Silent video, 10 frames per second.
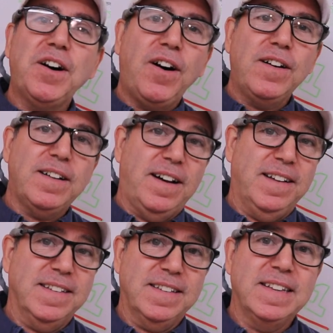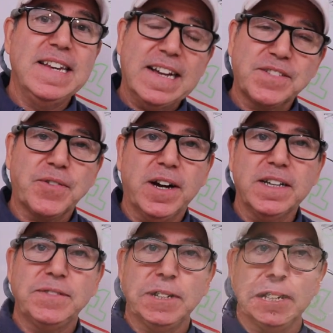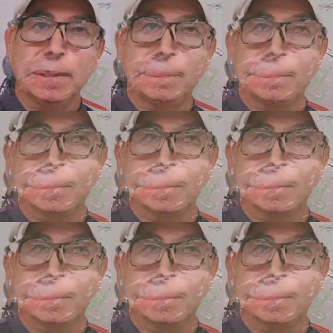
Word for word: y'all on next Friday's video.